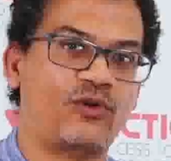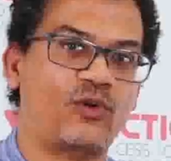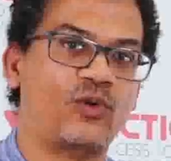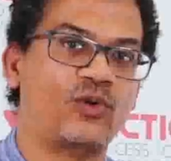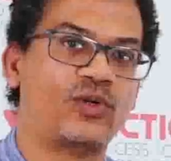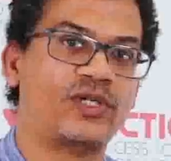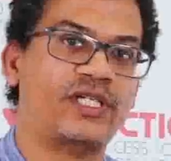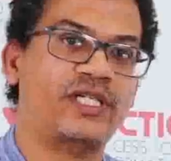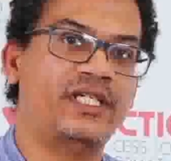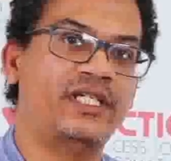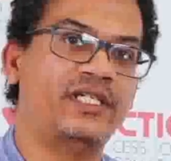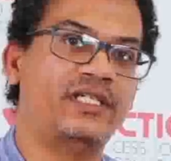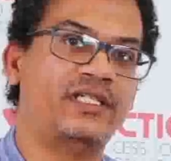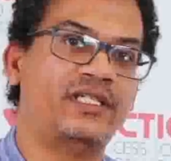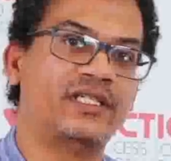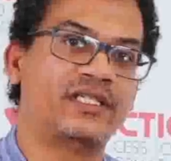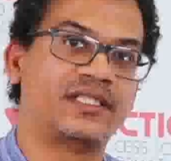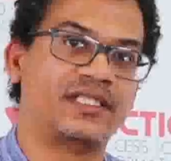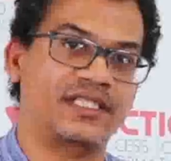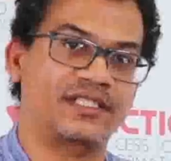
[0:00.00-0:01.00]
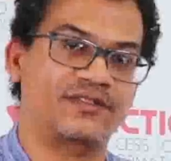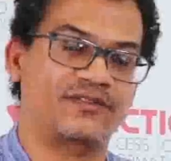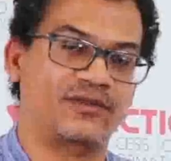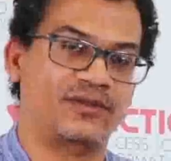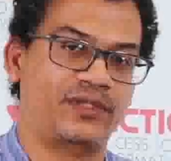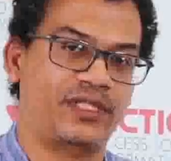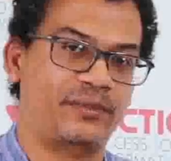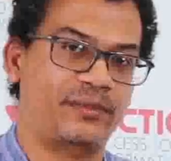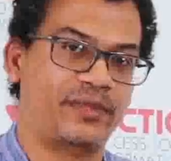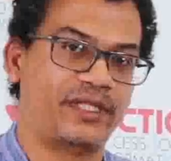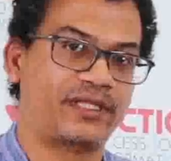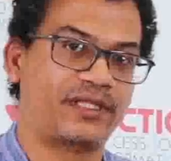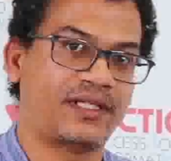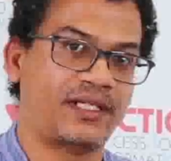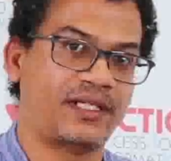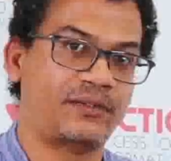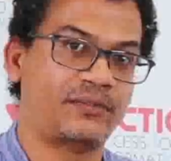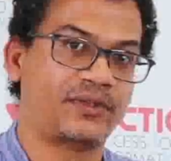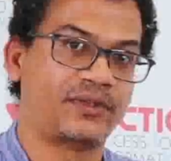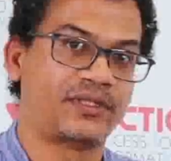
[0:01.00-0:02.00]
4 key disinfodemic
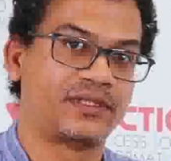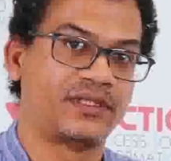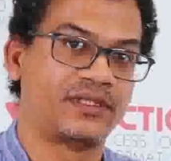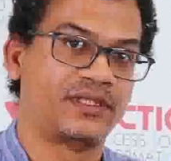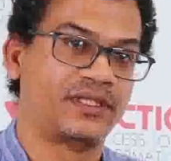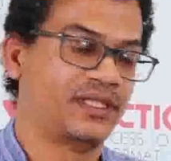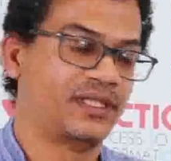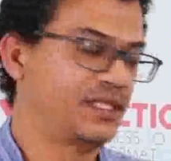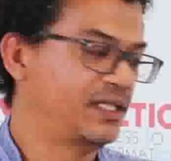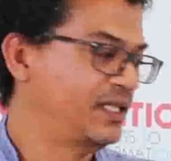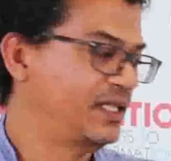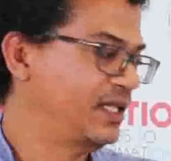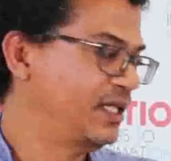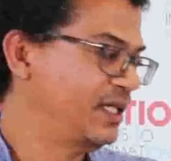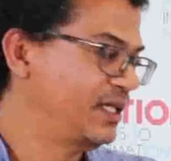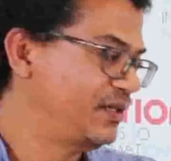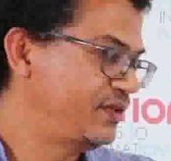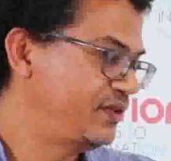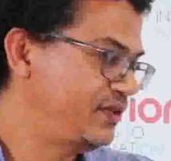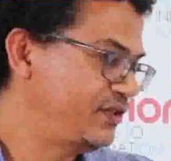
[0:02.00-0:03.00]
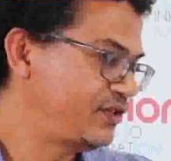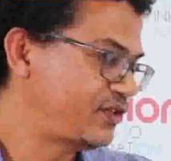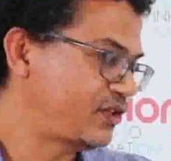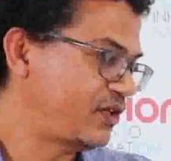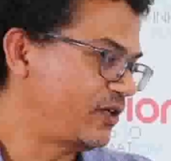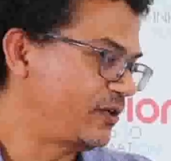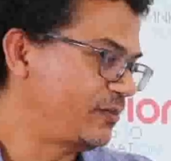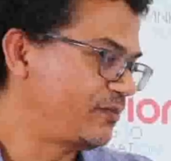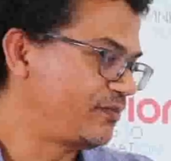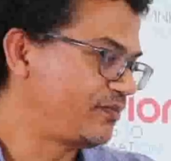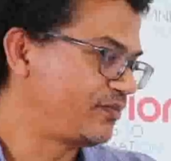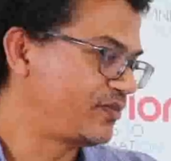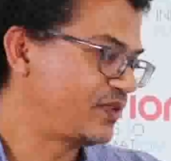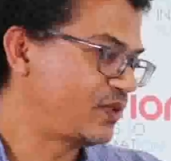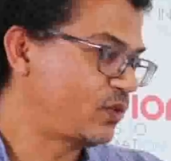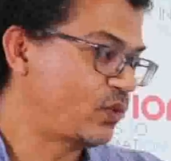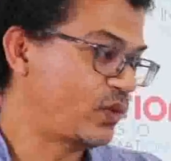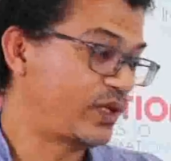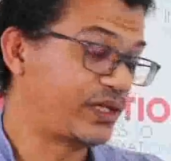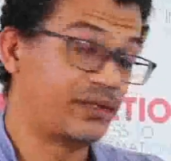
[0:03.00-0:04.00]
types. These are
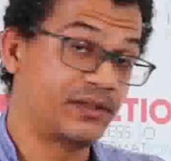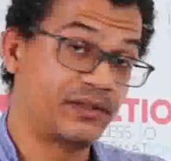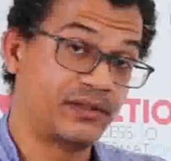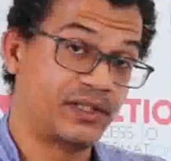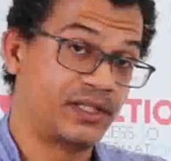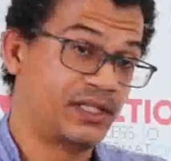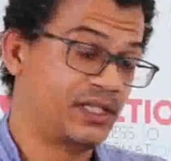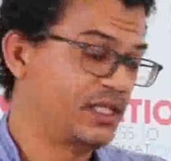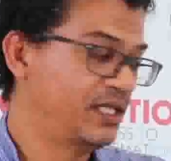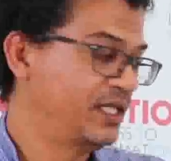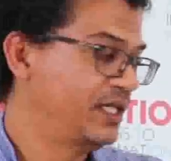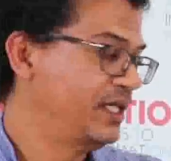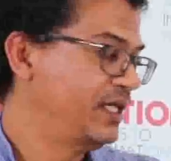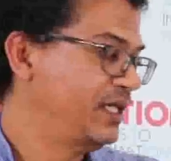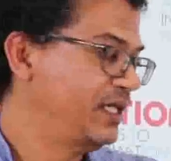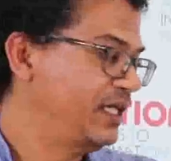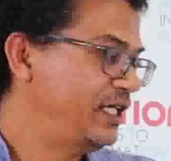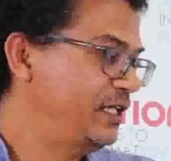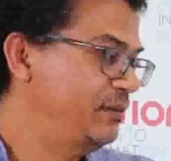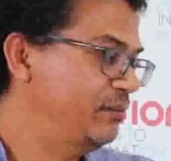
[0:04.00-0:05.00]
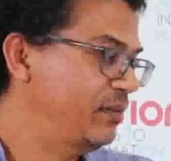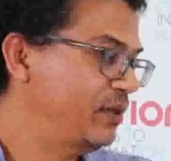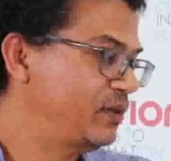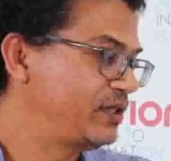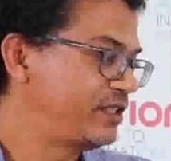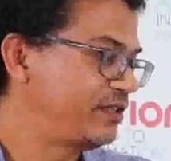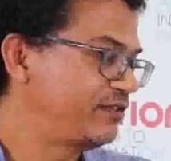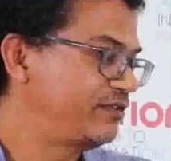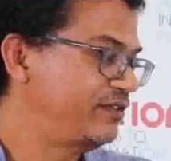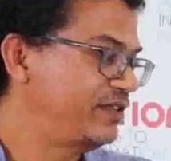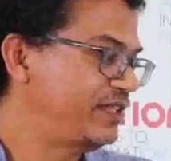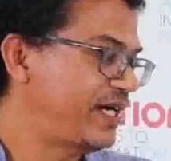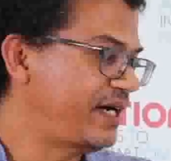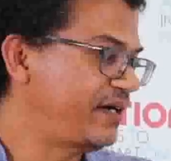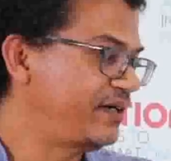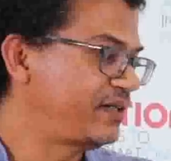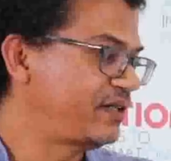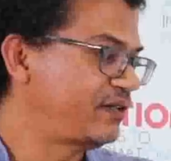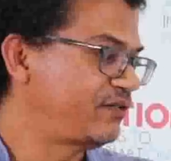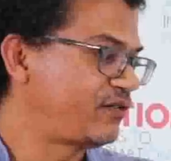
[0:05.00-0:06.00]
1. Emotive
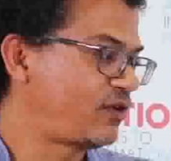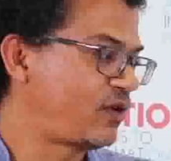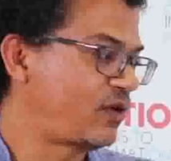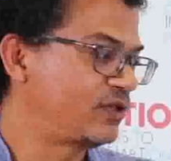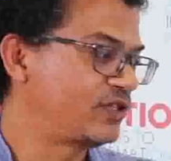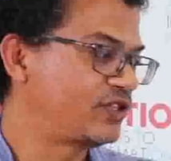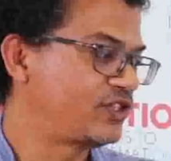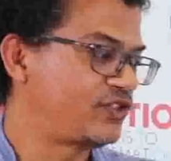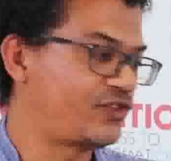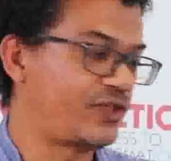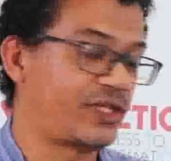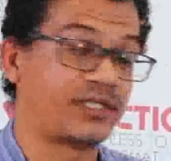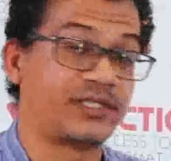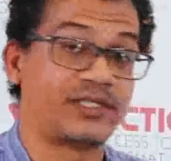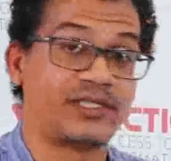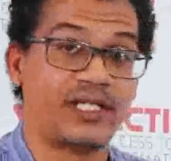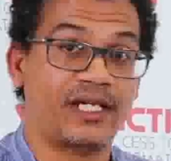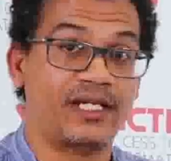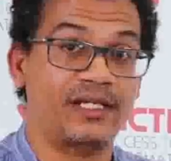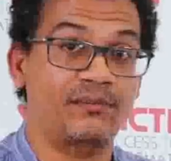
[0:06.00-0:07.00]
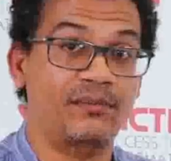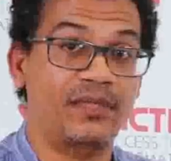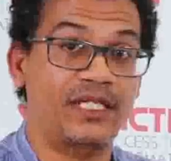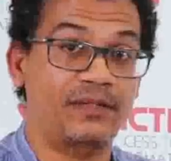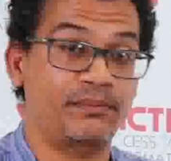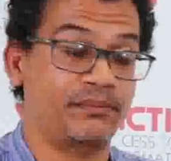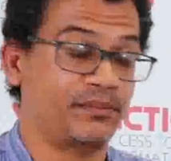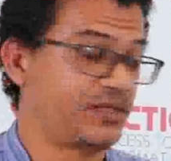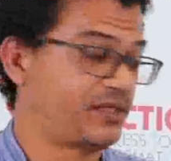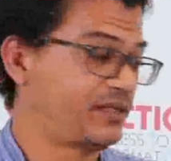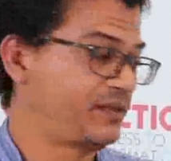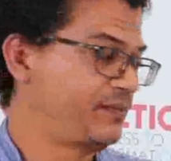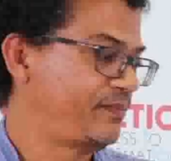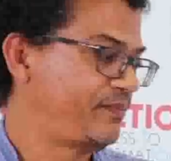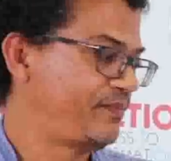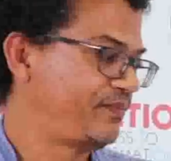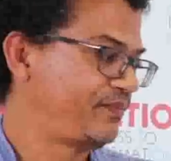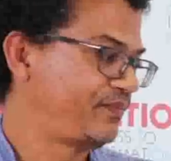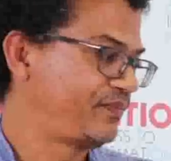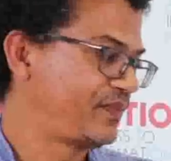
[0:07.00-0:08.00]
narrative constructs and memes.
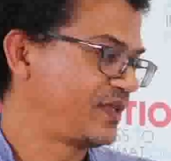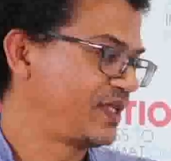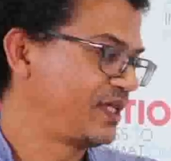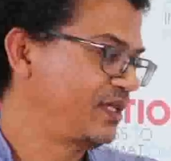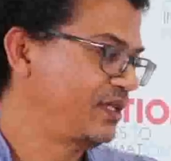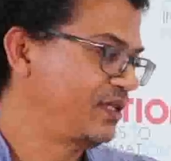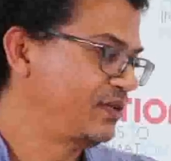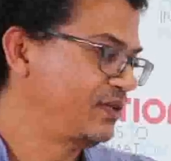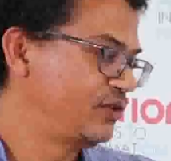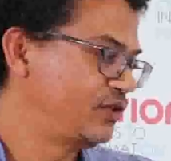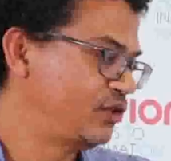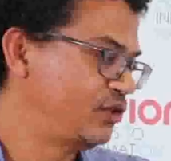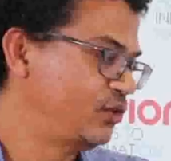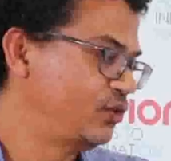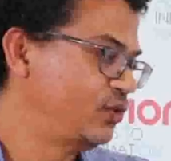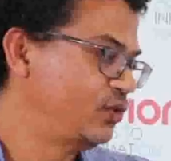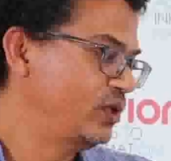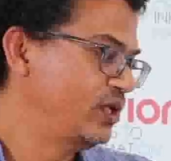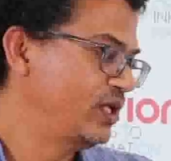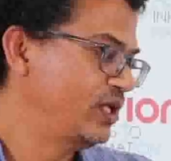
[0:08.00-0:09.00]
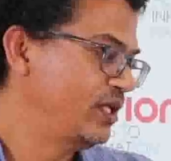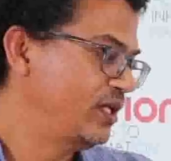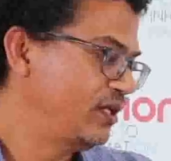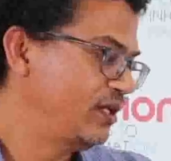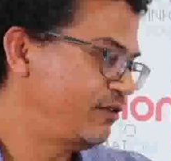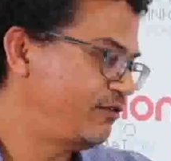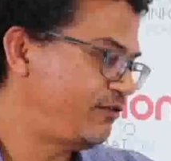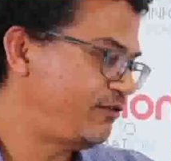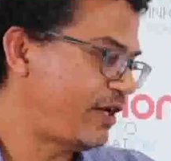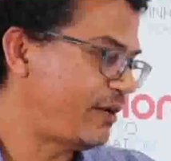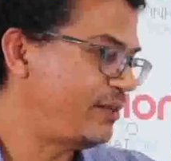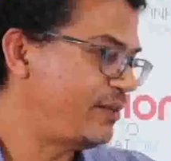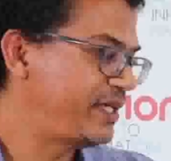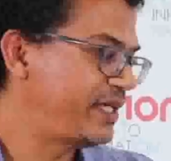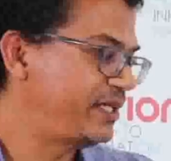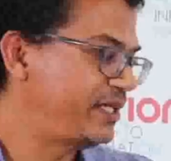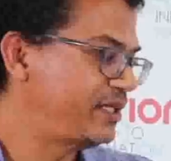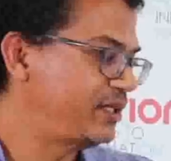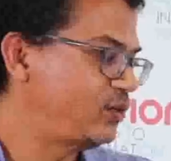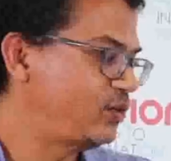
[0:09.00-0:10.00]
2.
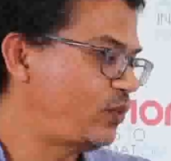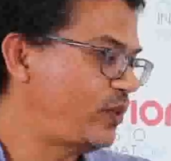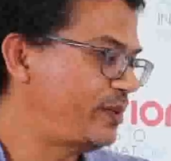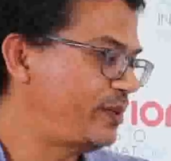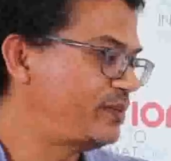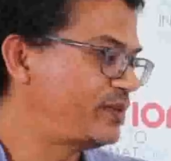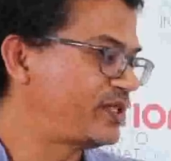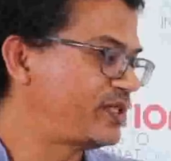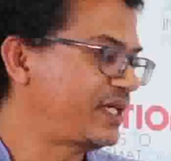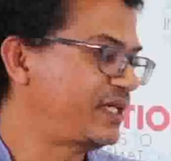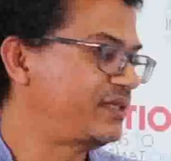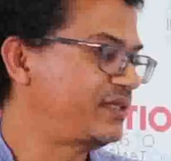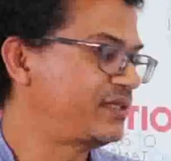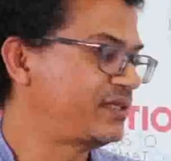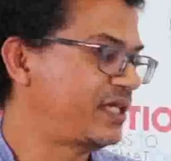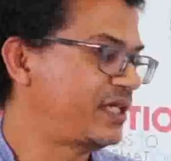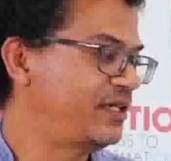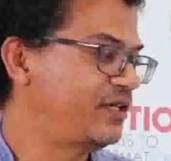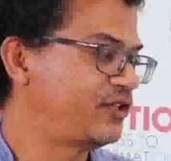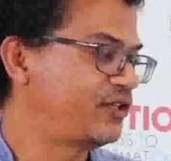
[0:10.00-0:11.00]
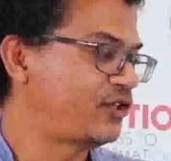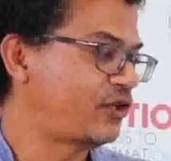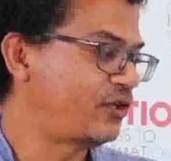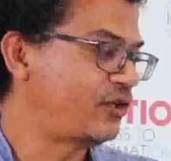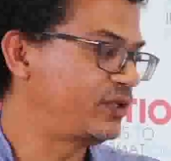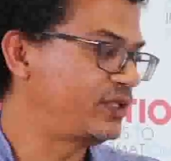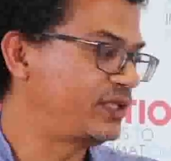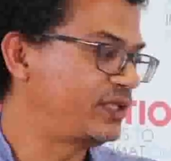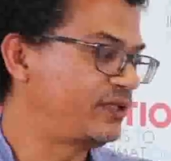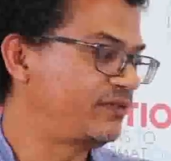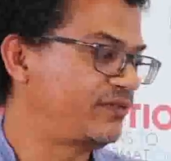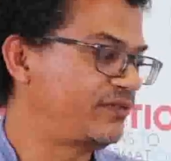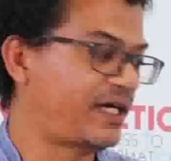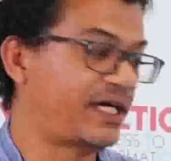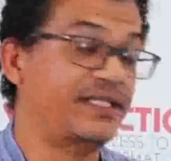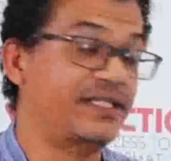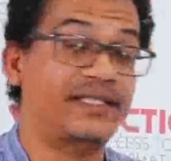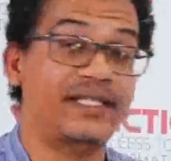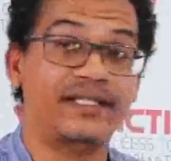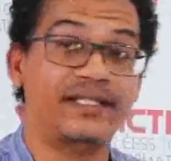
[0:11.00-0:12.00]
Fabricated websites and
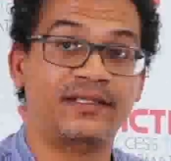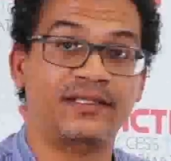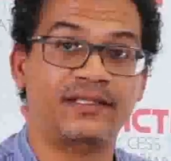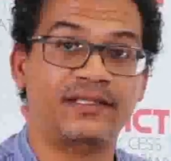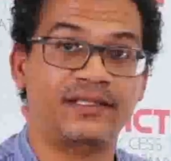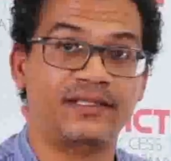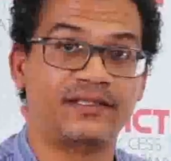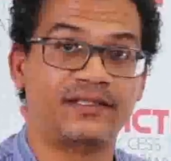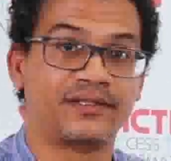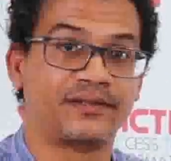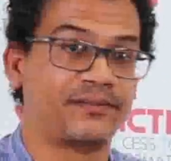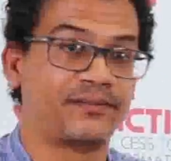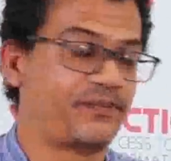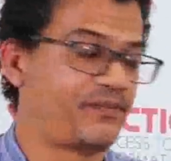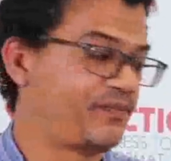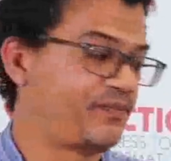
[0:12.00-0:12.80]
authoritative identities.